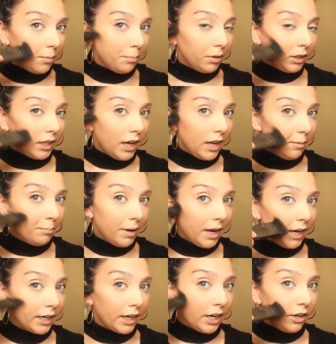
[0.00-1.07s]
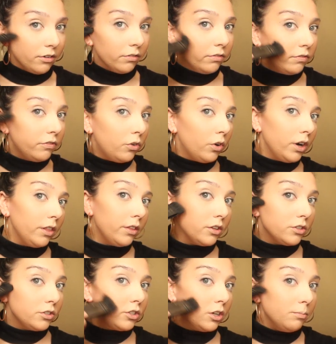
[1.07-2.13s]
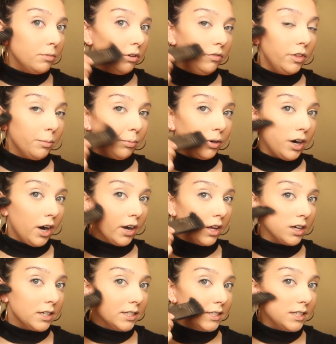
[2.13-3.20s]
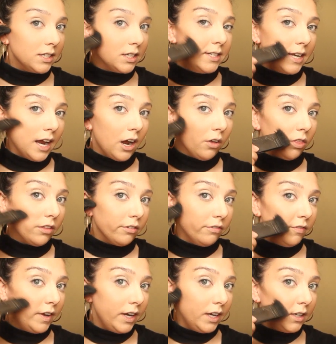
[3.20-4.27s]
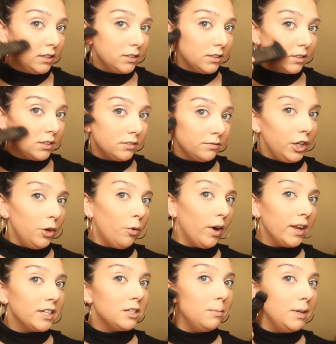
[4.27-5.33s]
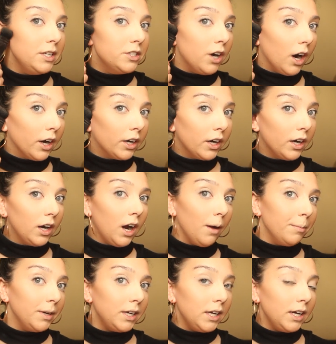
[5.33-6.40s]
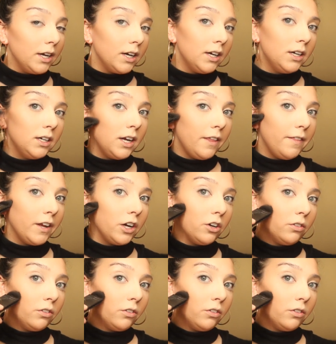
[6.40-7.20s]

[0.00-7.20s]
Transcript: blend back and forth to move the product down the face. You want it to be darker up here and then